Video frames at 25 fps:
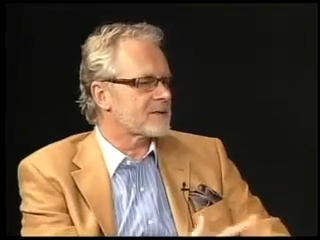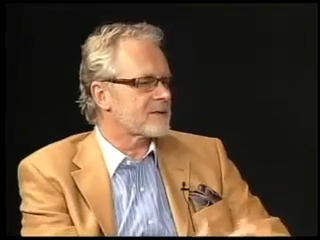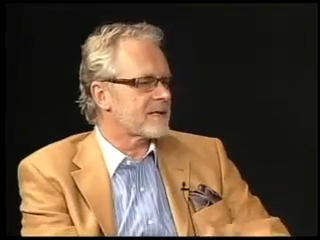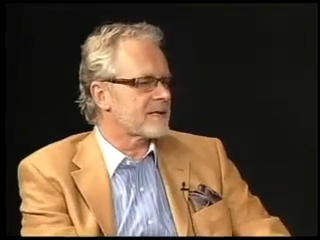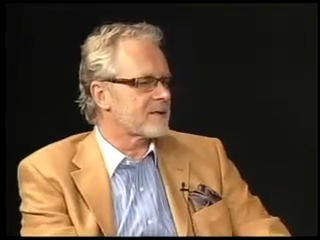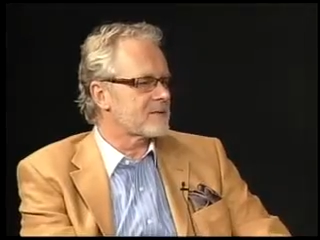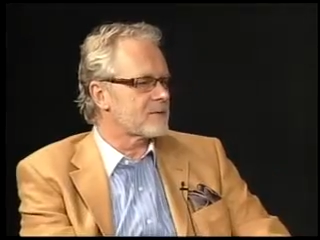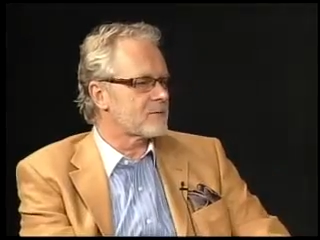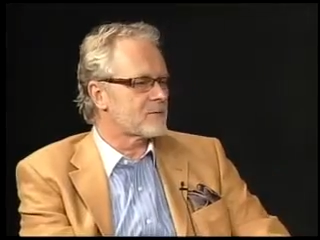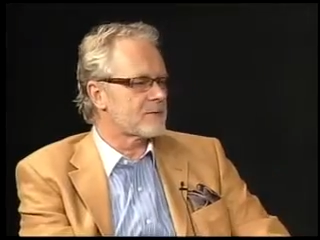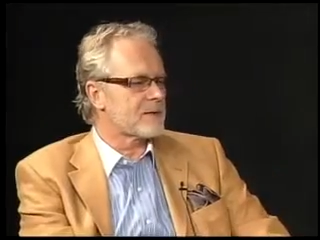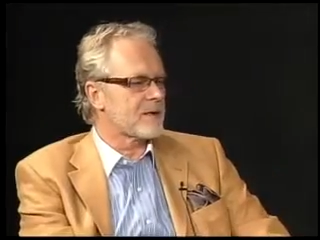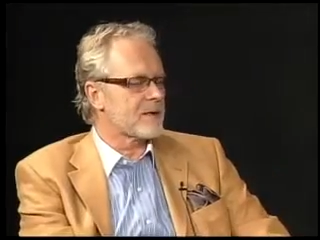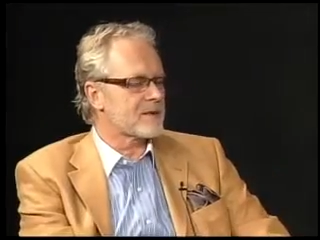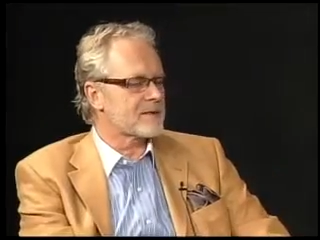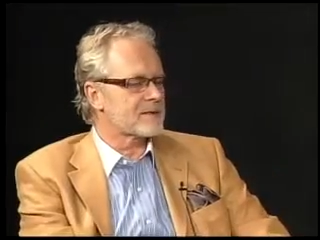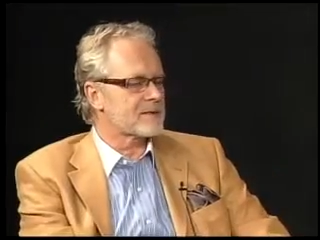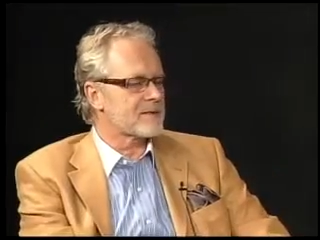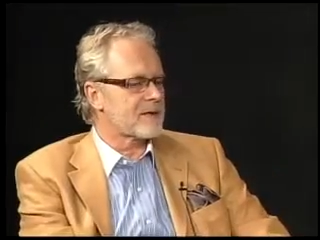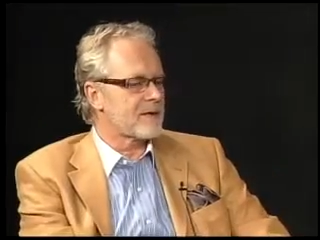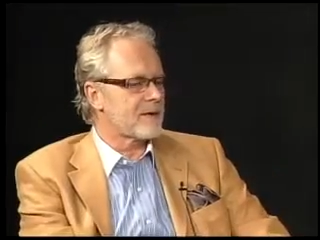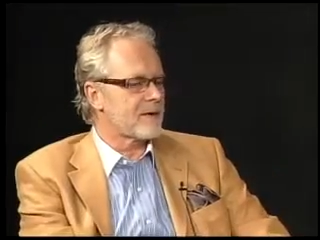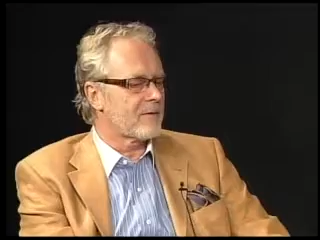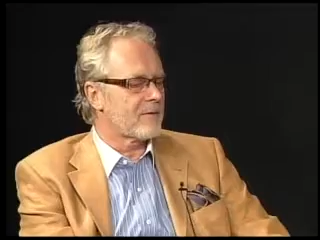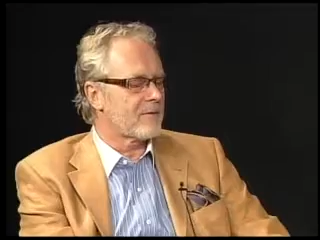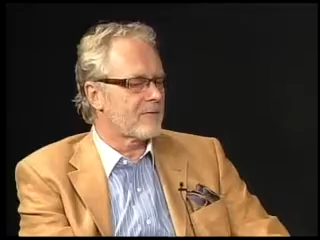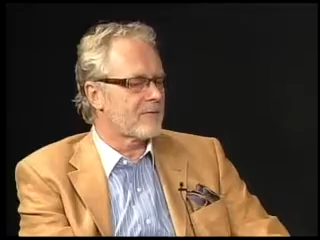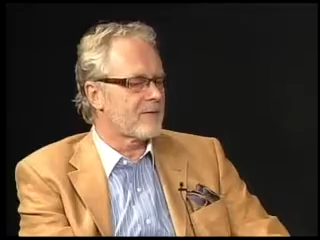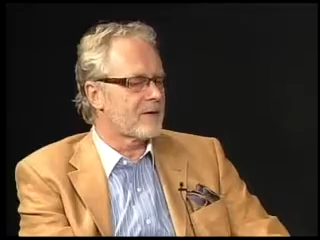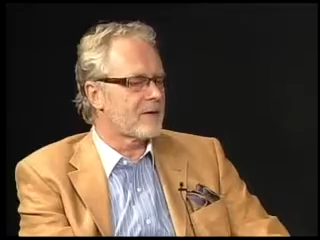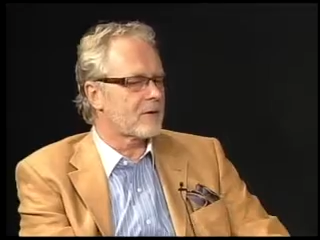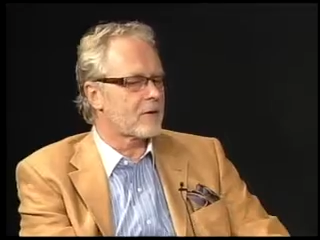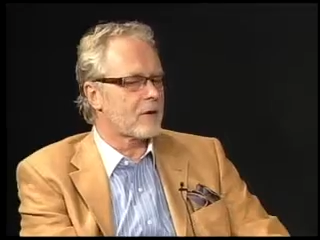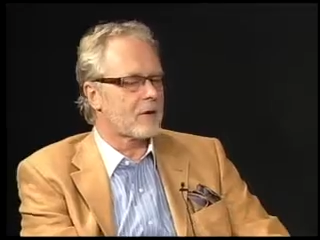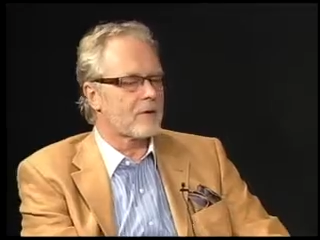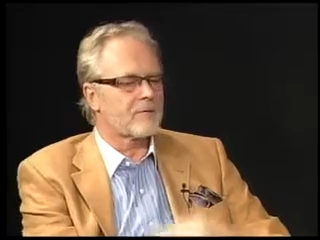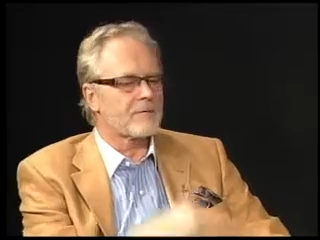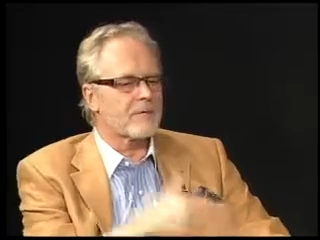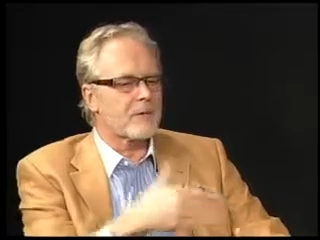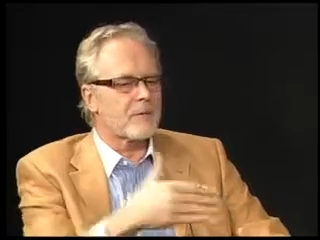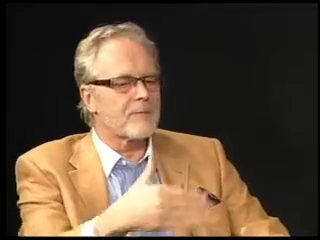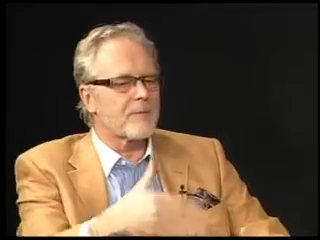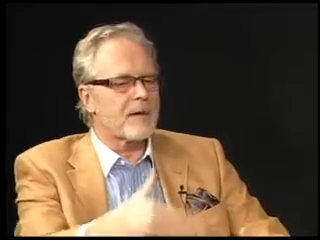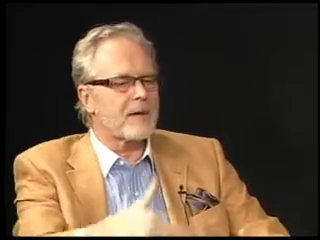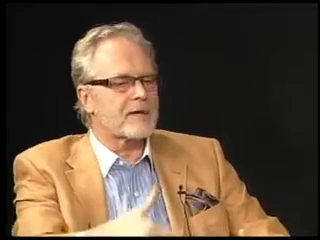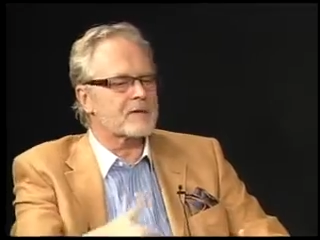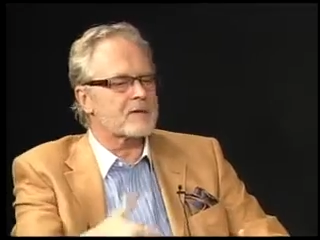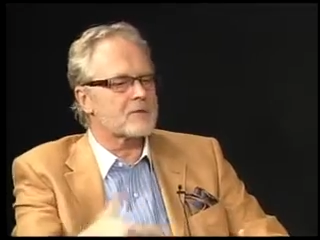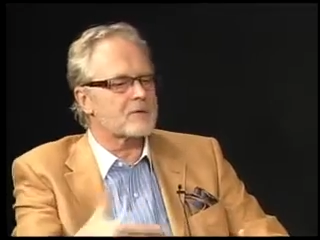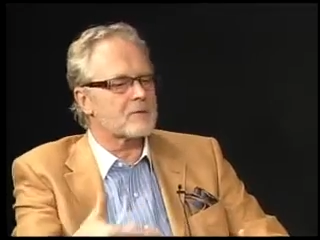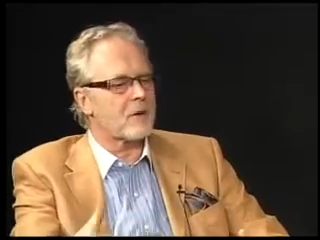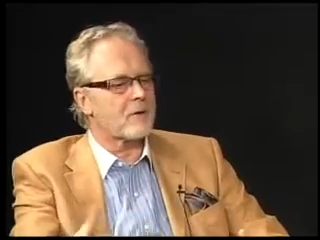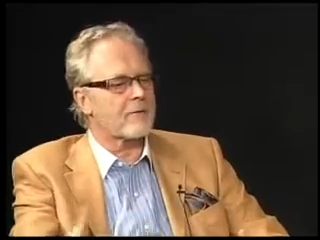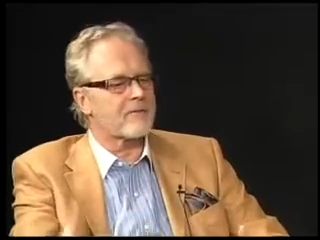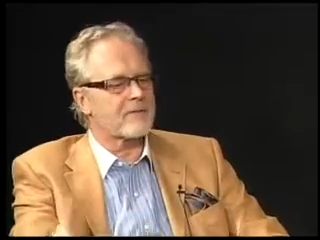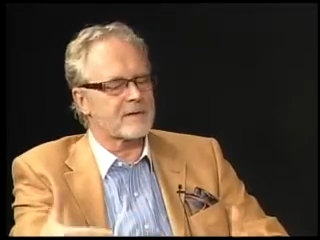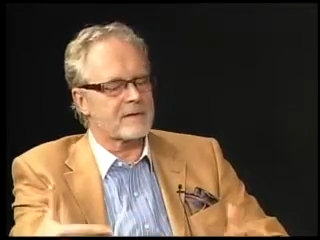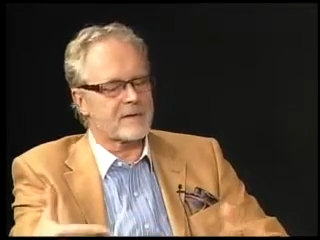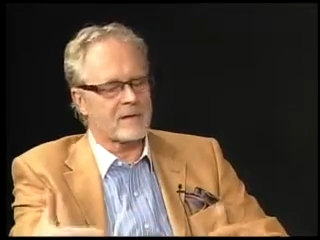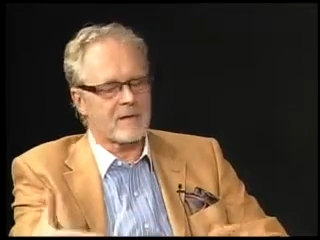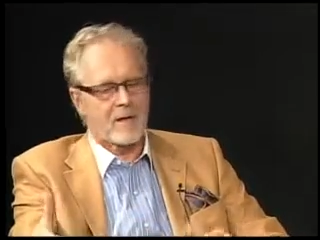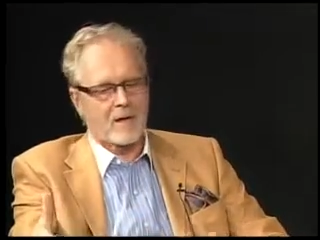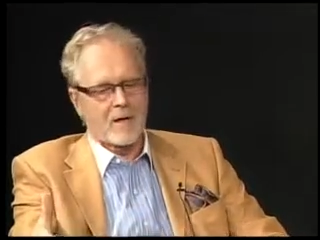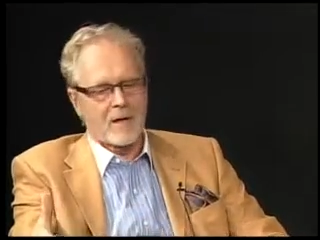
they do not feel confirmation of the